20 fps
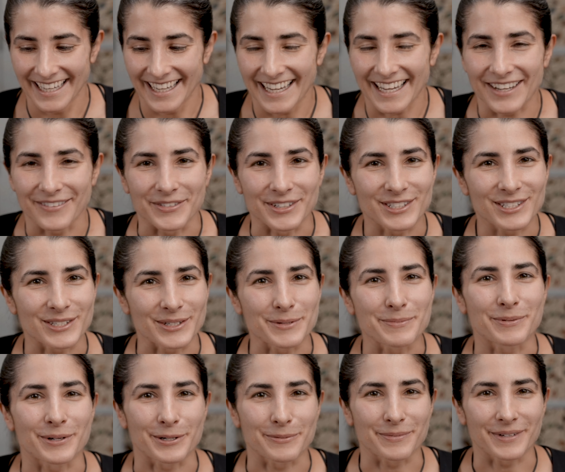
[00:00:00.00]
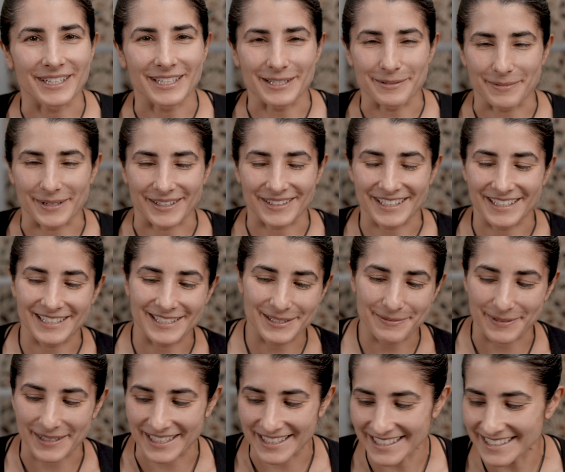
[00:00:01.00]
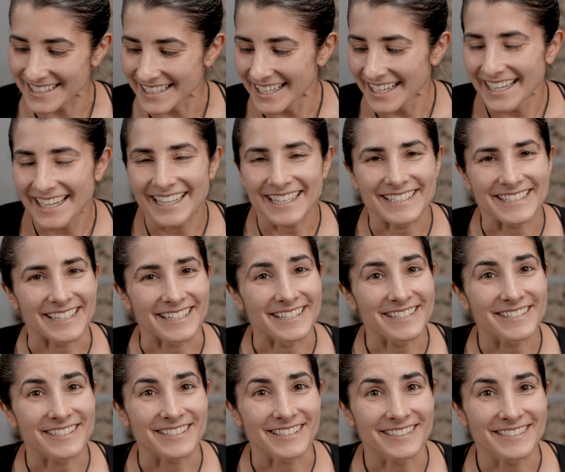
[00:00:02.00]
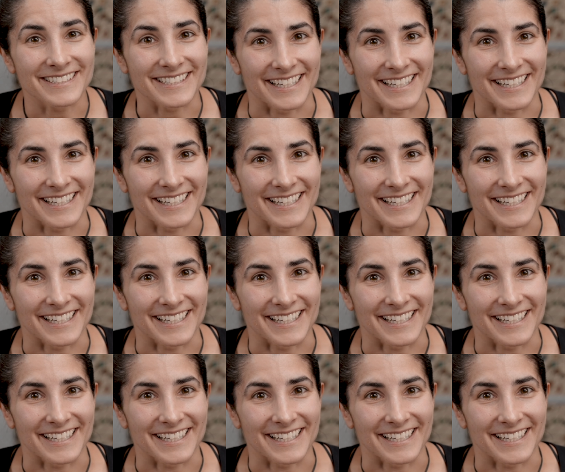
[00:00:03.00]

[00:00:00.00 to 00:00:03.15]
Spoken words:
And what's so appropriate about this piece is that it starts